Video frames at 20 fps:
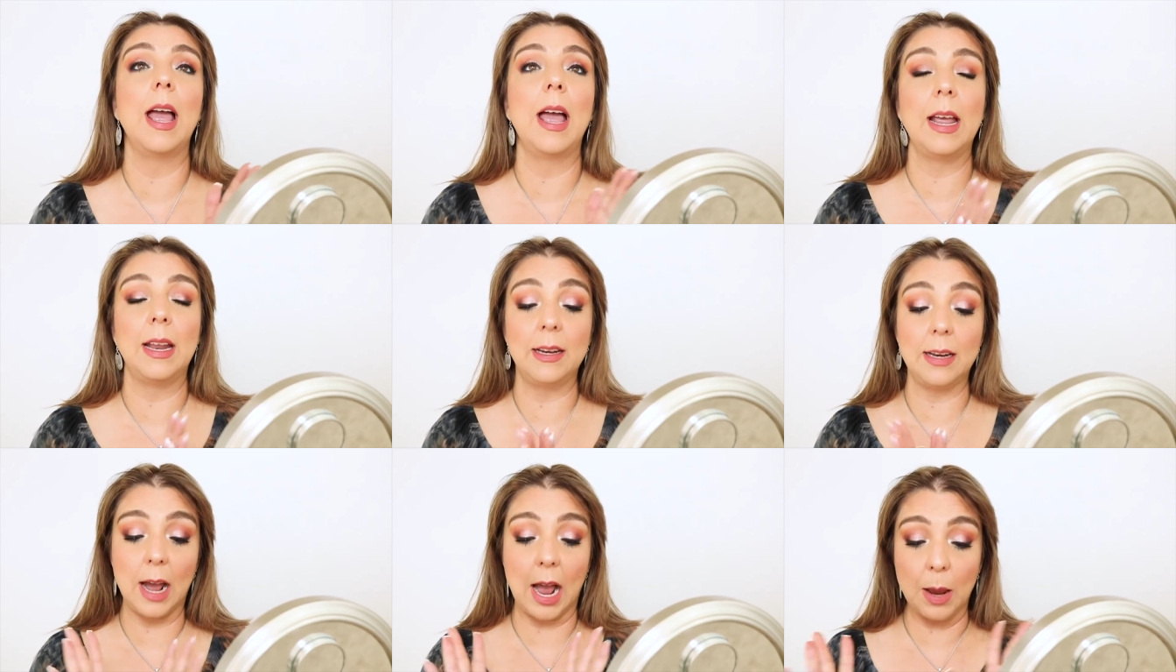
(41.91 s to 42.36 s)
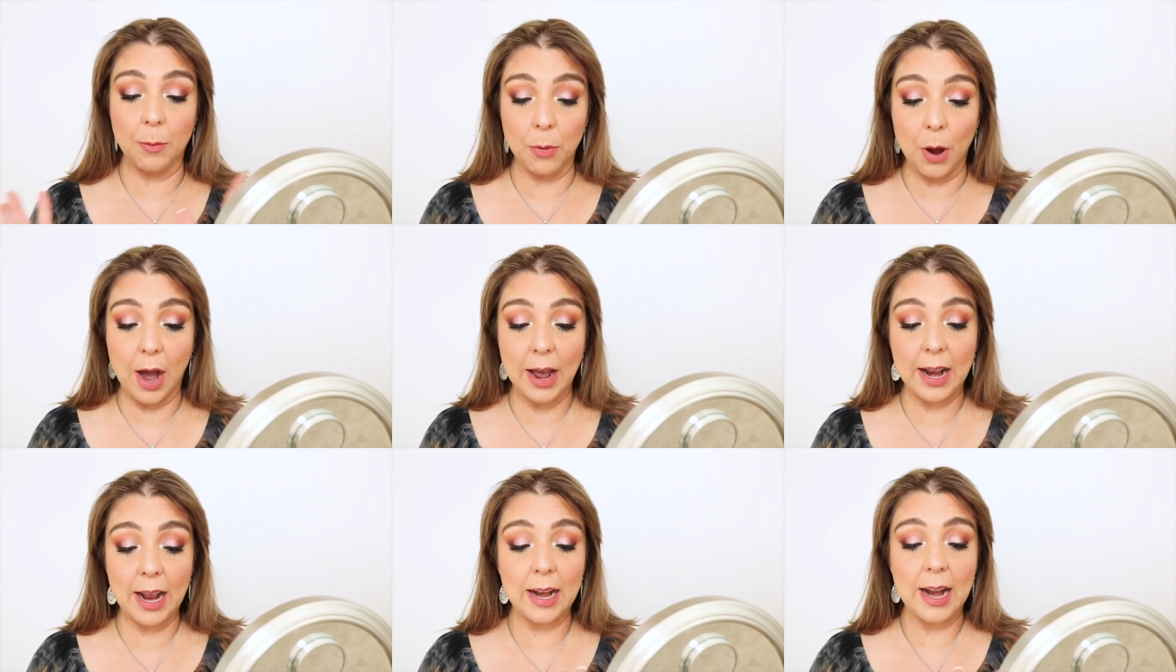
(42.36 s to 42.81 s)
And I
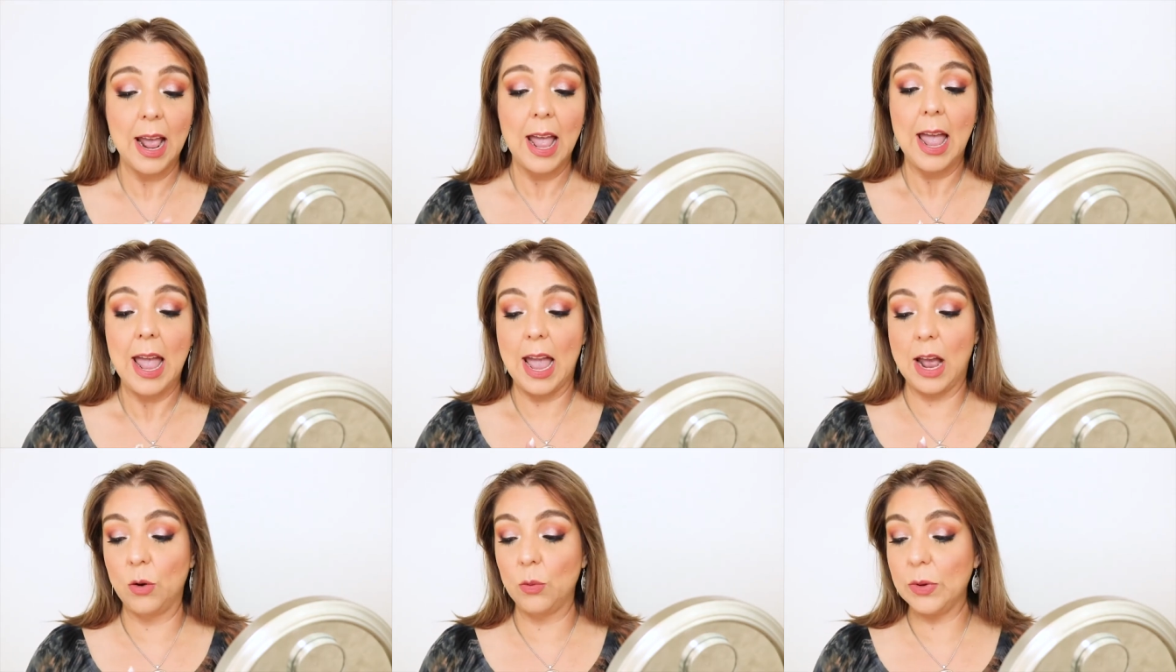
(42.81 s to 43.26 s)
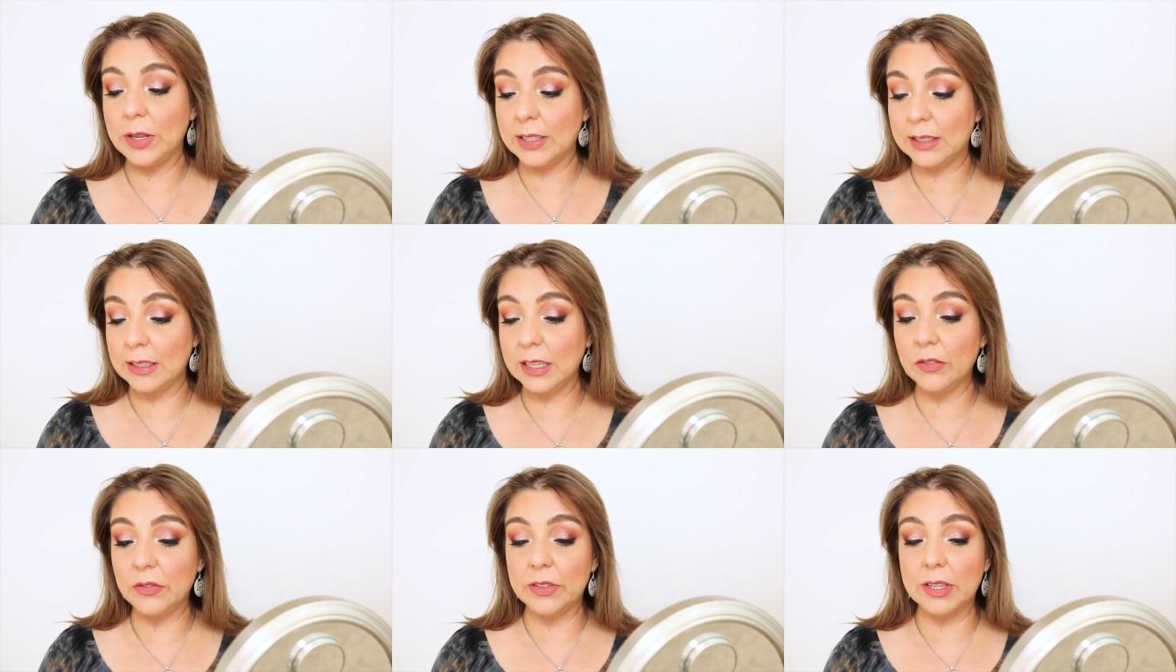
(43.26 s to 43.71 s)
bought it and
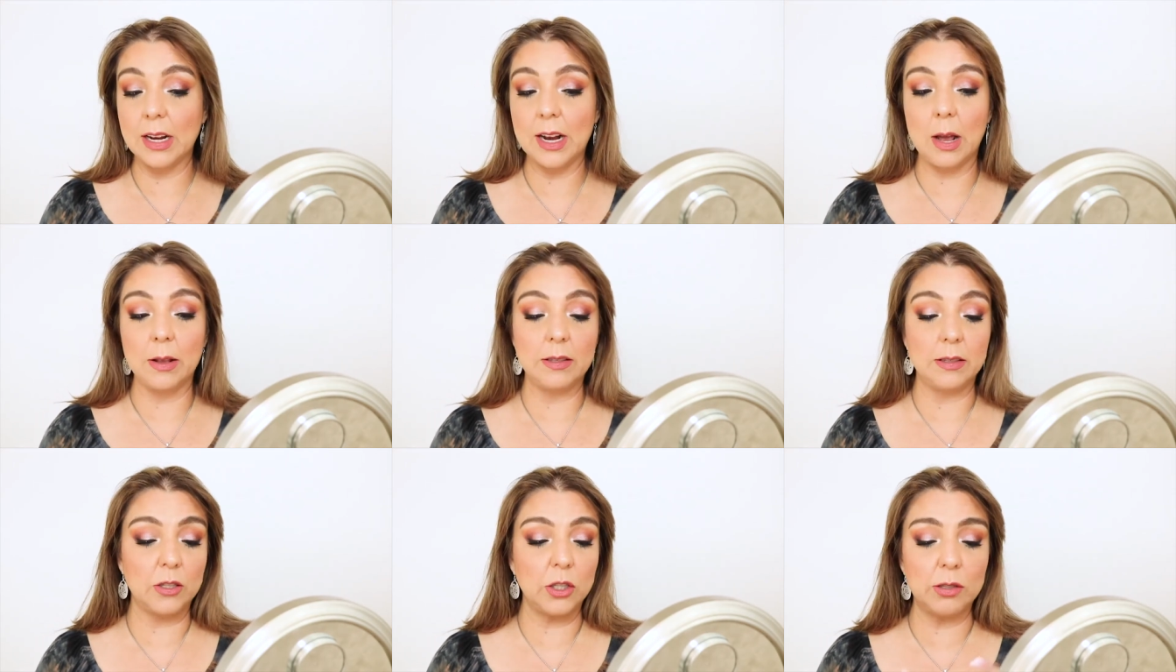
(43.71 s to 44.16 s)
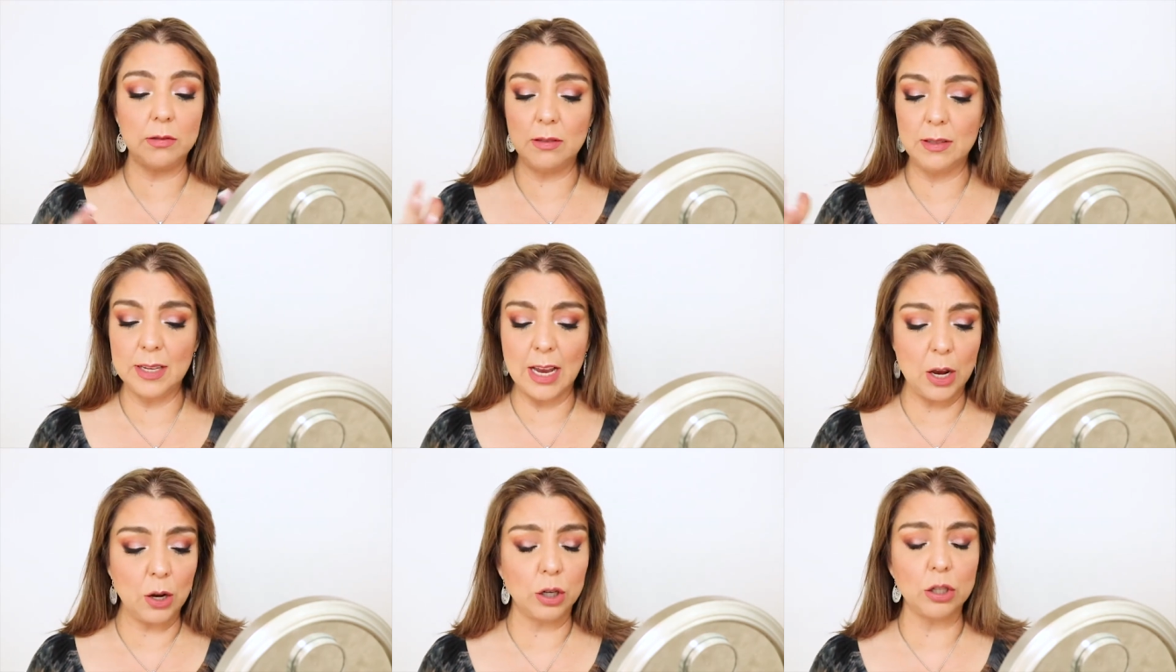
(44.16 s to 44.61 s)
received it at
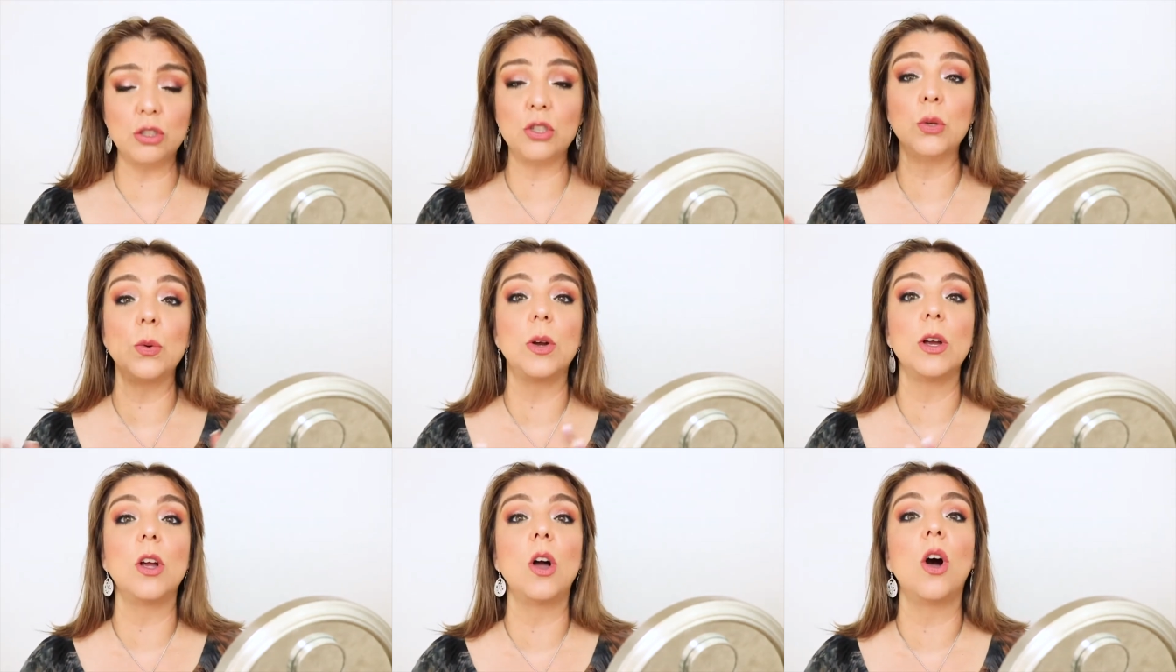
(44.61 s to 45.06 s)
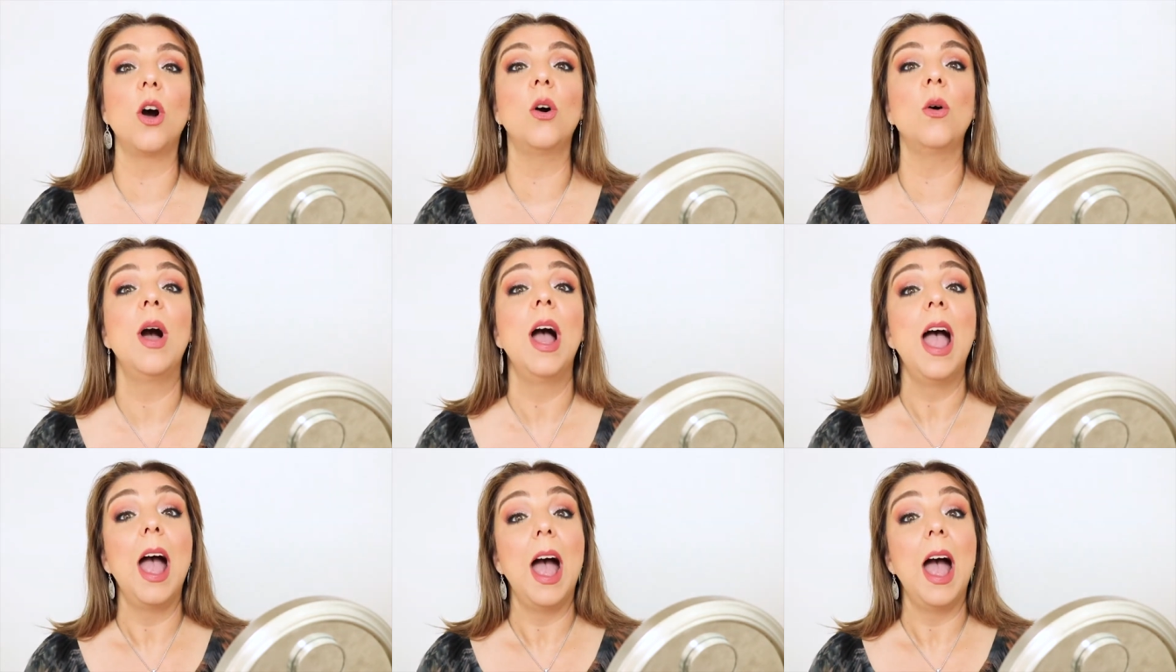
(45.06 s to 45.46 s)
day or two ago